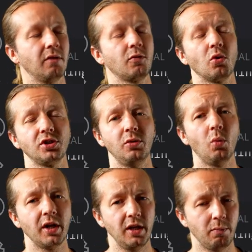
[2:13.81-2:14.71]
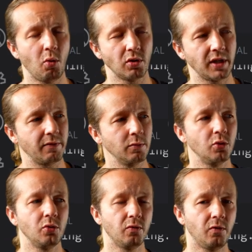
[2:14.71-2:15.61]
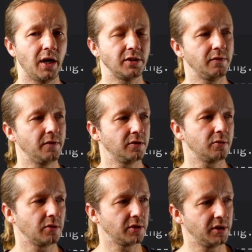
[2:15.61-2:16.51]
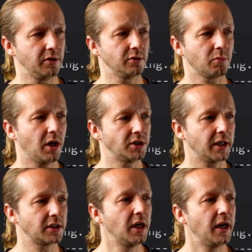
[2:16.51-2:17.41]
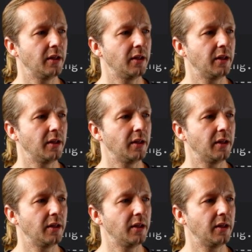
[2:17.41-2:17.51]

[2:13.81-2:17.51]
Of course, you want to import that from Google Fonts if this is our serious project.